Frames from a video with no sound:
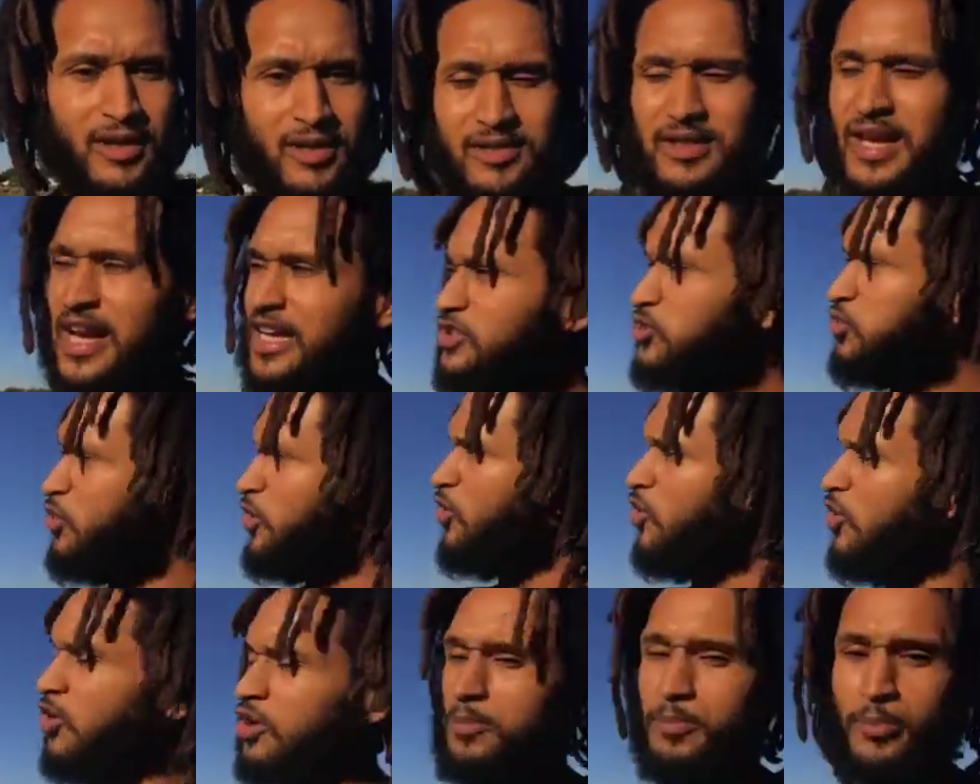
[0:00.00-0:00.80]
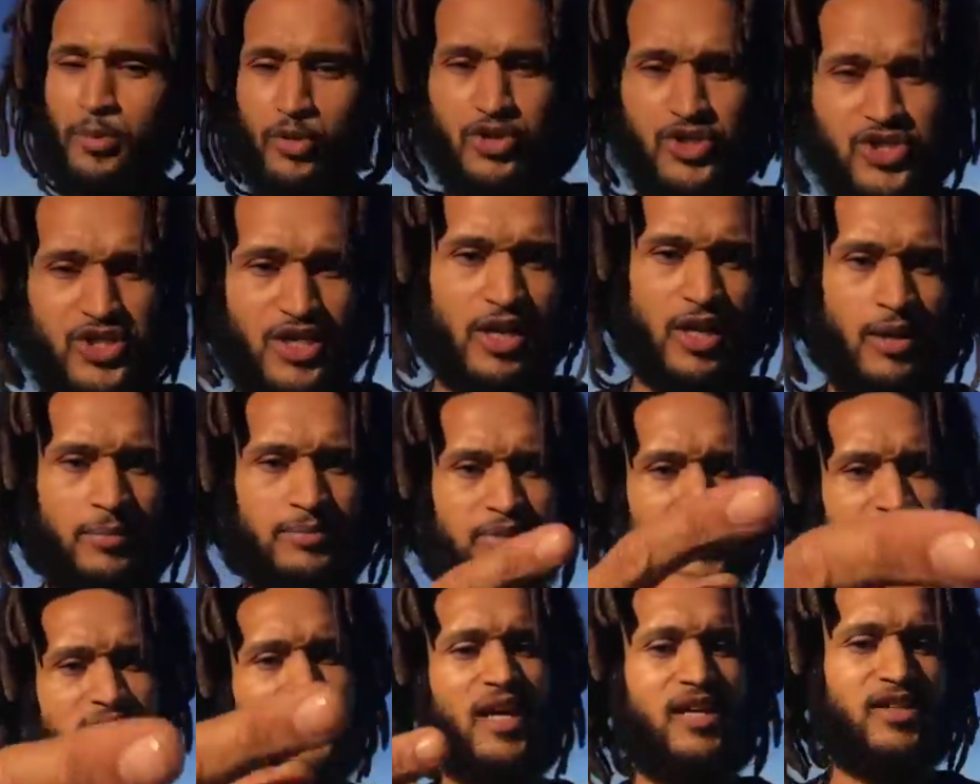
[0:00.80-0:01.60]
That's when all the bullshit come
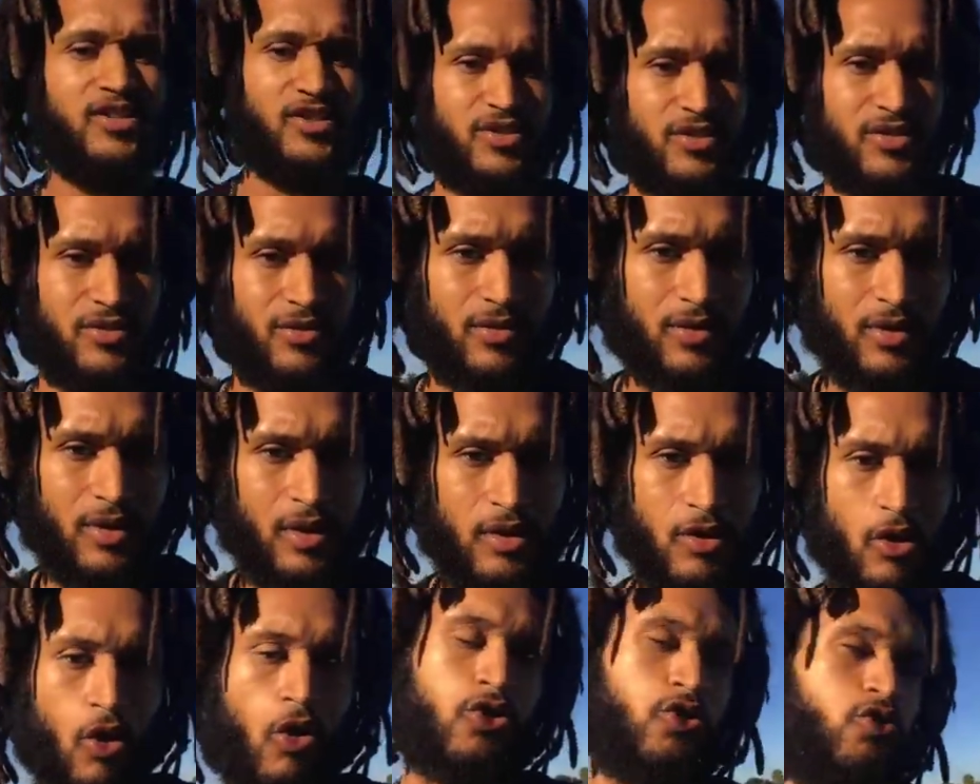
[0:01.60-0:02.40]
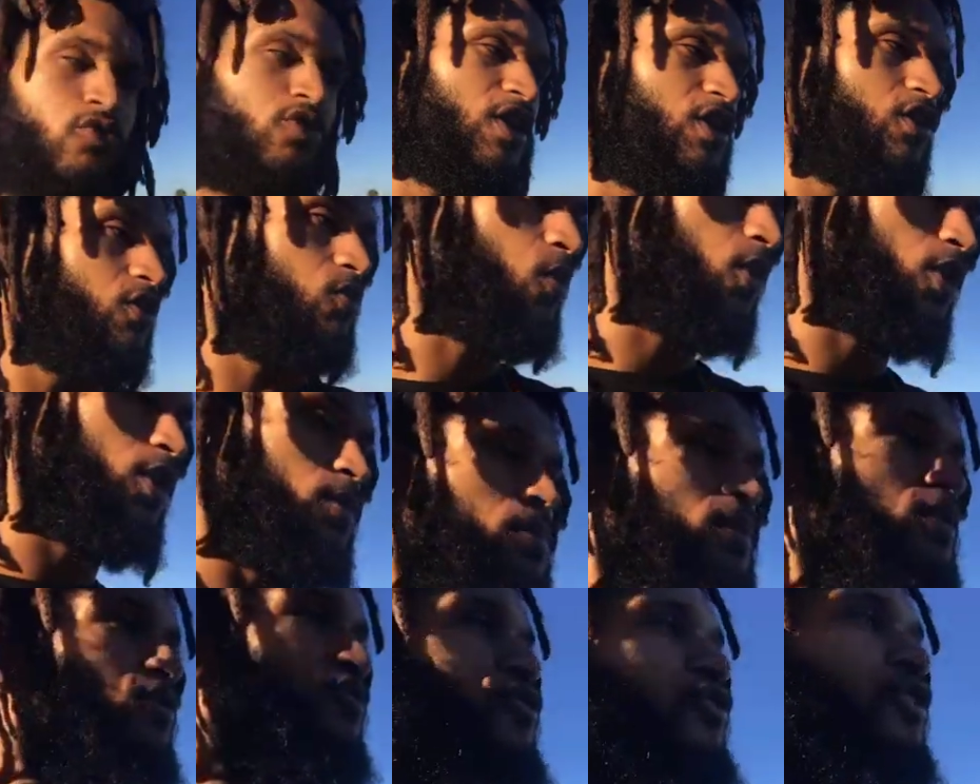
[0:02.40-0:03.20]
to test you. Or you think you want to
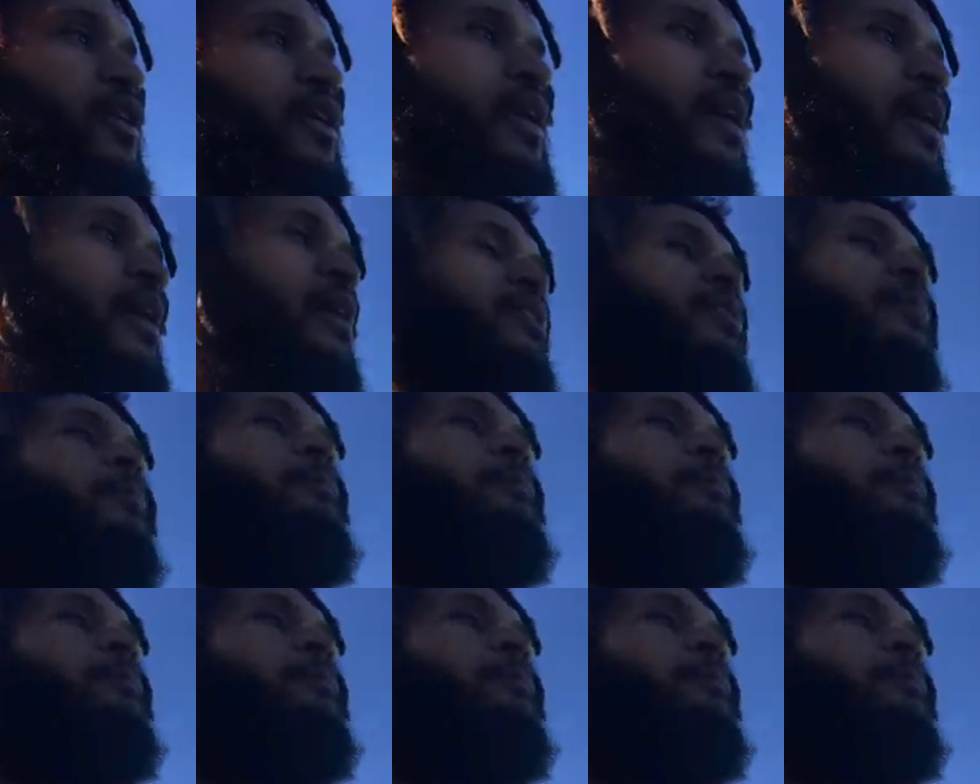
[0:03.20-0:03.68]
be free. The